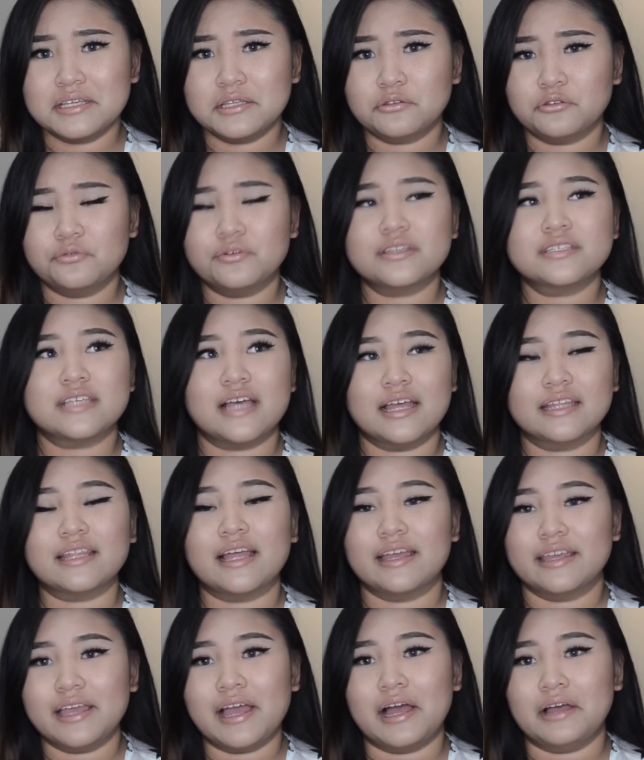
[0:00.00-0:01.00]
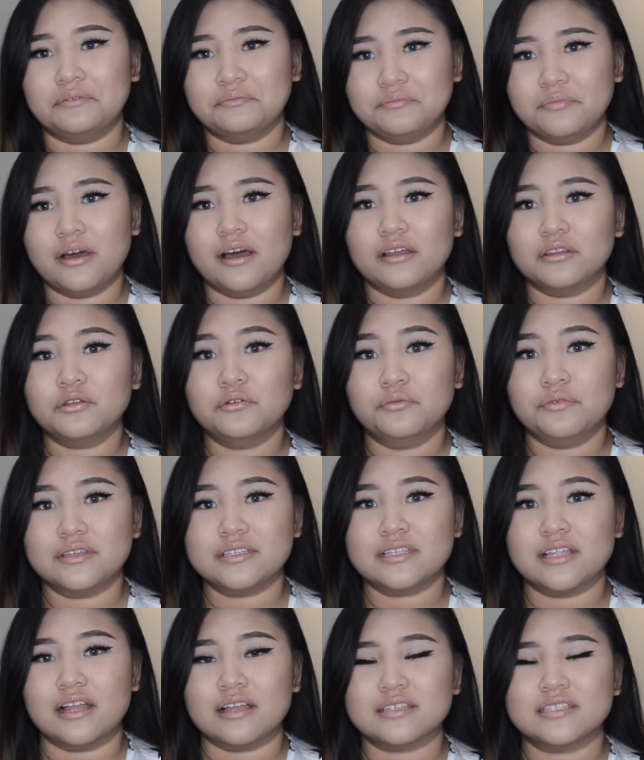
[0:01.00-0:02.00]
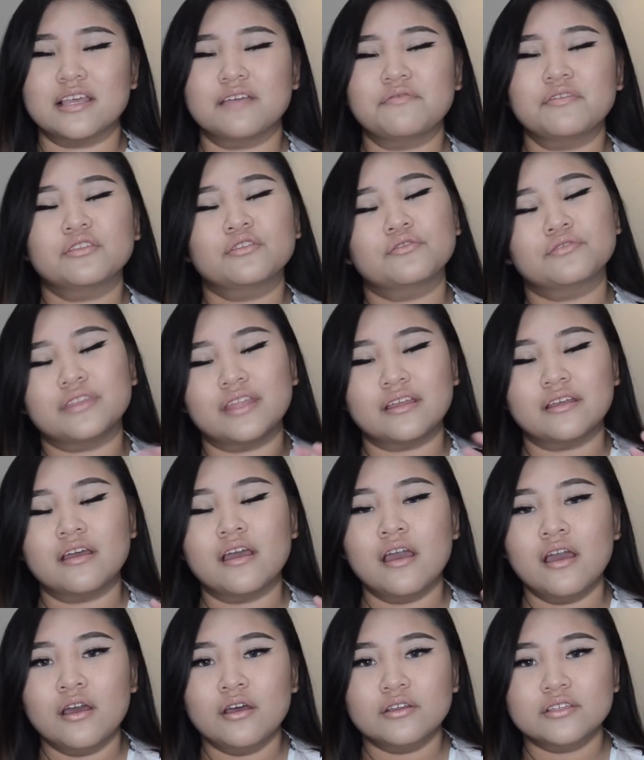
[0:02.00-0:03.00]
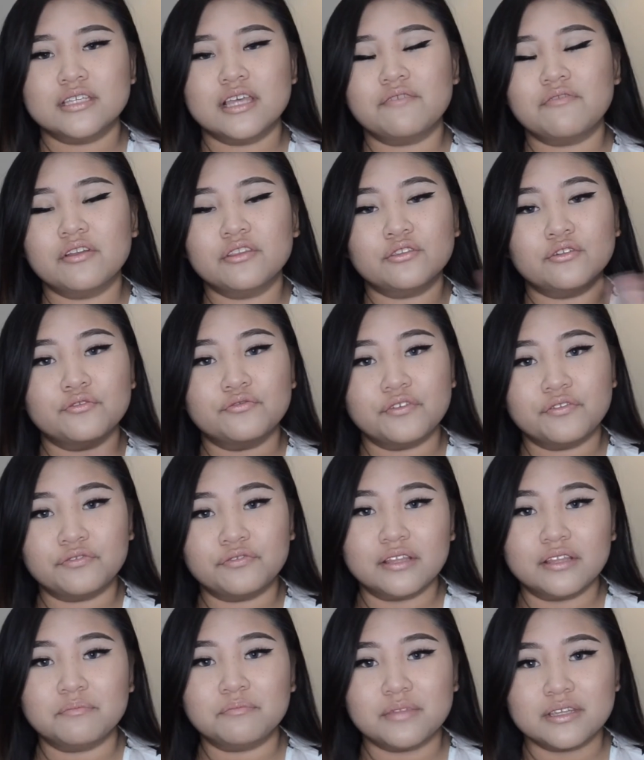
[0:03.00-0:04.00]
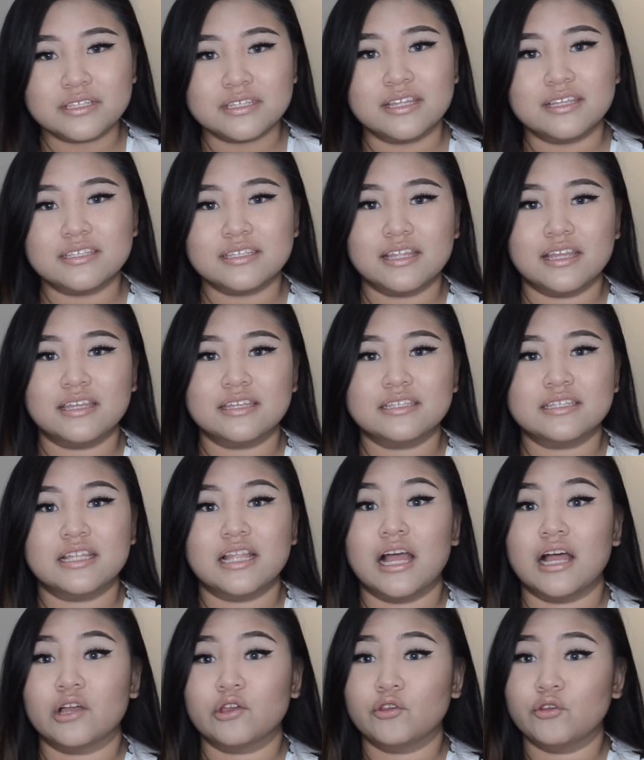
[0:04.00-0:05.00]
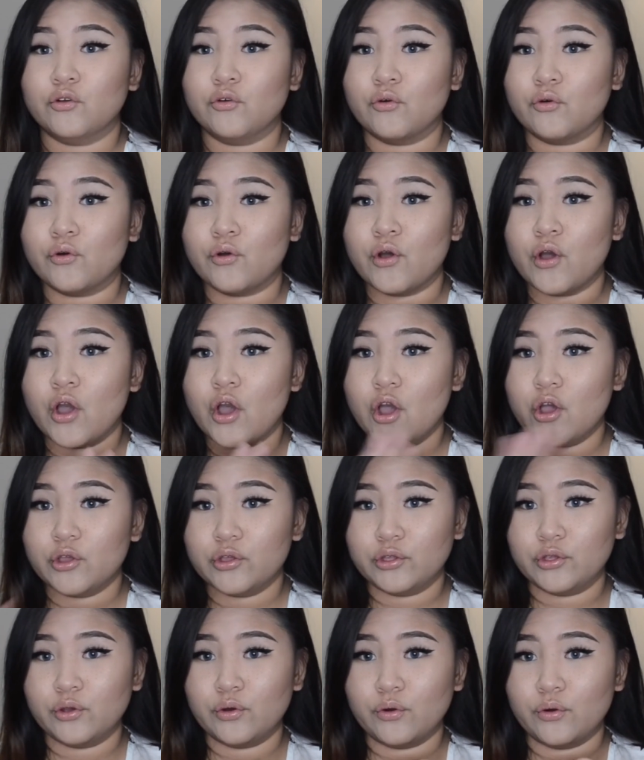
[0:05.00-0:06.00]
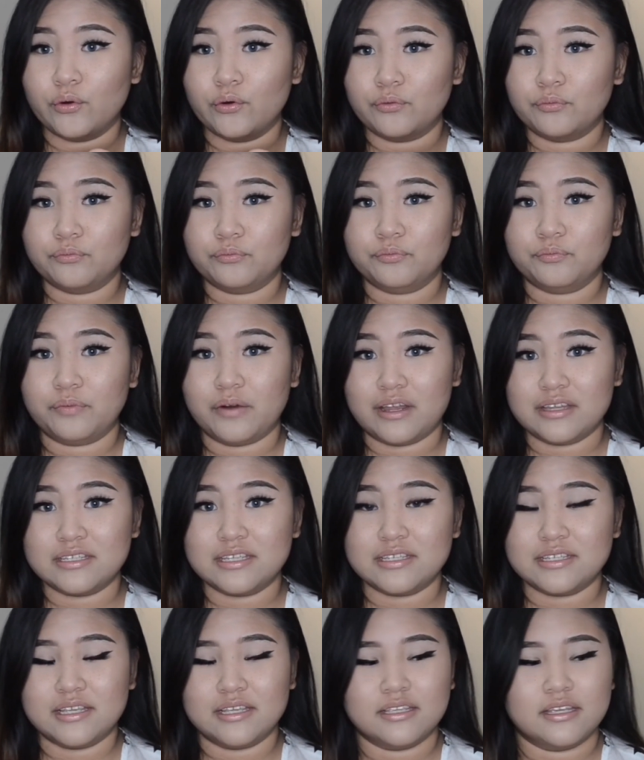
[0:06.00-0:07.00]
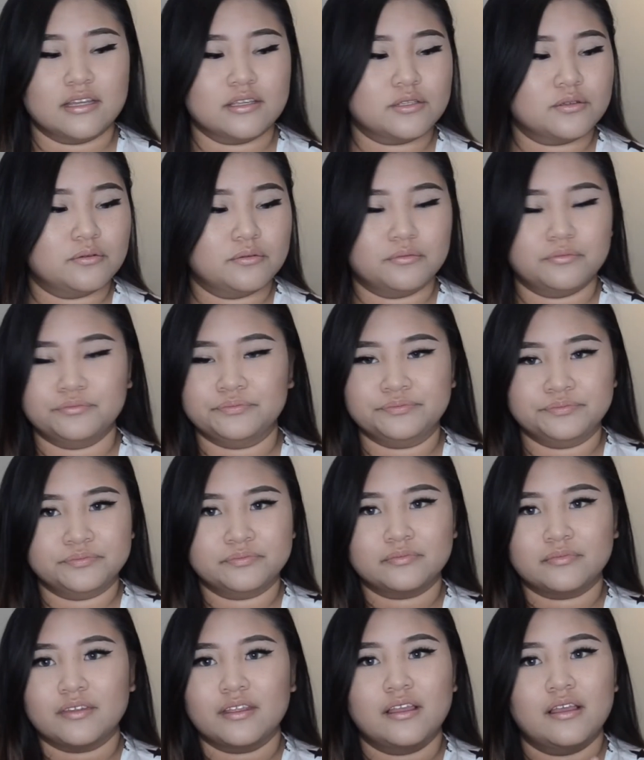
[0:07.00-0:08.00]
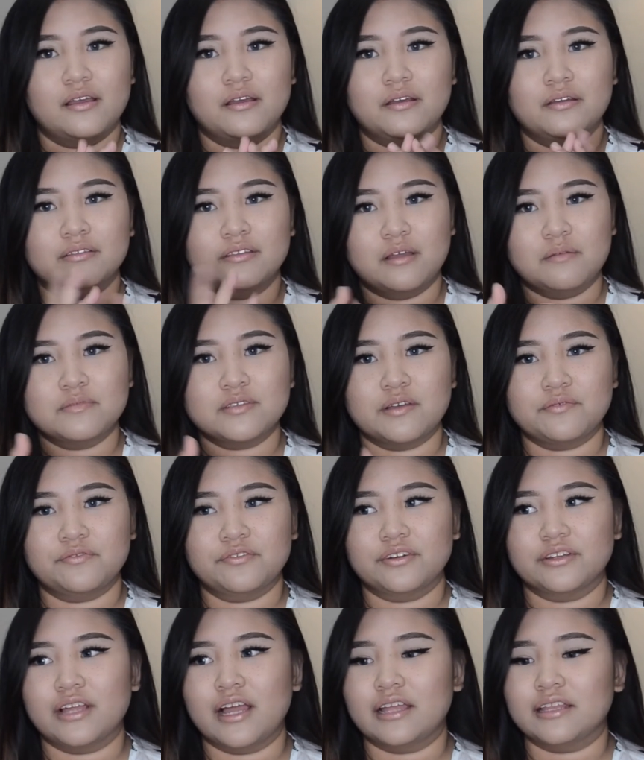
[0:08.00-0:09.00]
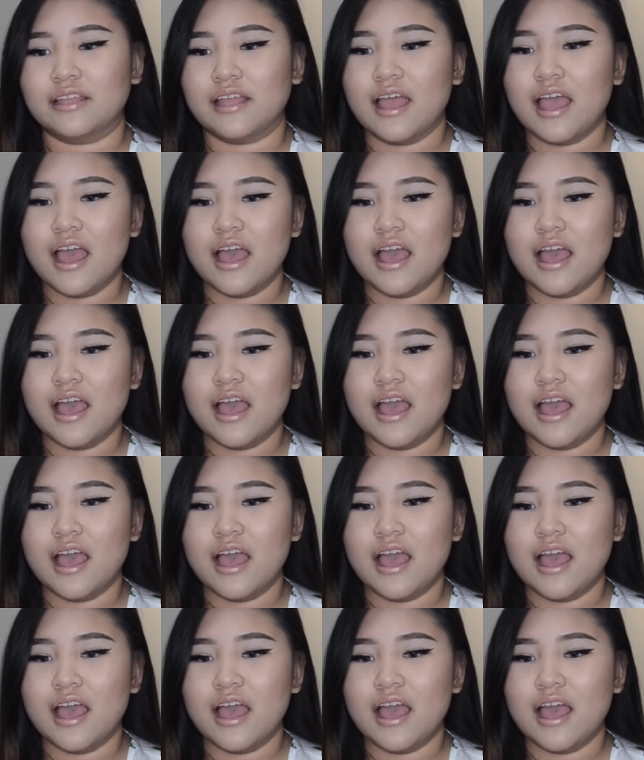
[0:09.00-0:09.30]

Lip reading: 2 weeks ata, yeah, mga 2 weeks lang. 7 to 15 business days lang yung processing niya. So, thumbs up for that.